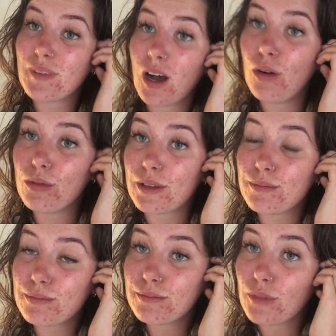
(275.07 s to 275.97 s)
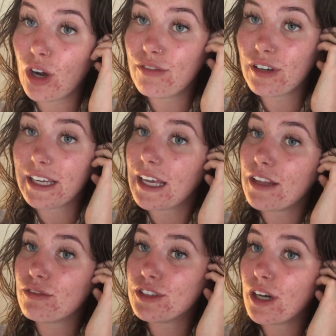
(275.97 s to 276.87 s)
I'll hopefully get
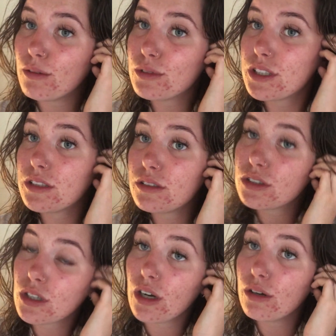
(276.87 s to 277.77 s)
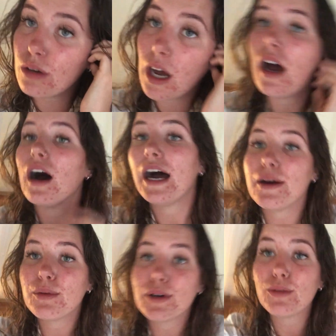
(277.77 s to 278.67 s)
the results. So I
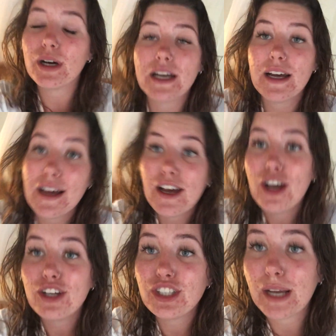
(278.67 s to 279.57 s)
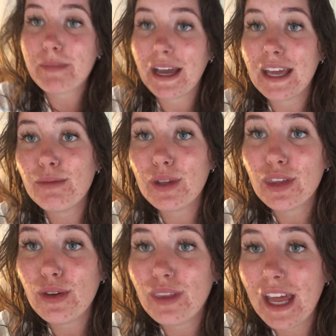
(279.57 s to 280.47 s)
will check back in with
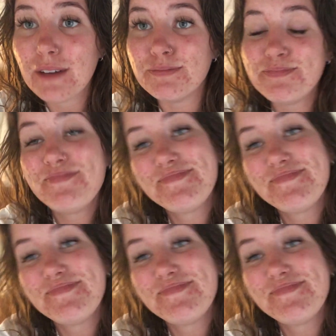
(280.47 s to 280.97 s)
you then.